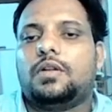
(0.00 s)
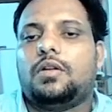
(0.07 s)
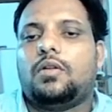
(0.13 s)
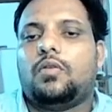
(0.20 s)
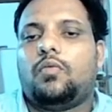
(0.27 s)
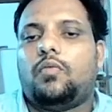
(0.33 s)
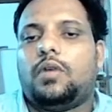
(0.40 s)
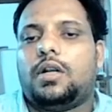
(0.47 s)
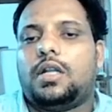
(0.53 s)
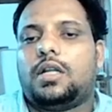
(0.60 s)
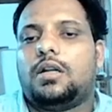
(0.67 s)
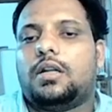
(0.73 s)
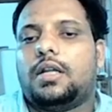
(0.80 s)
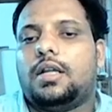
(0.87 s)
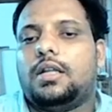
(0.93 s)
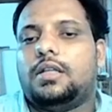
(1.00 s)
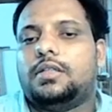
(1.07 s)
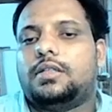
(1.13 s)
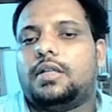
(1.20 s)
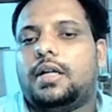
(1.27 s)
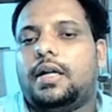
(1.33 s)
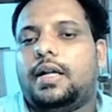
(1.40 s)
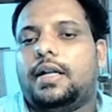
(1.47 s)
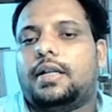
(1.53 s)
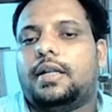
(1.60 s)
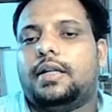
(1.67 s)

vertical tail is at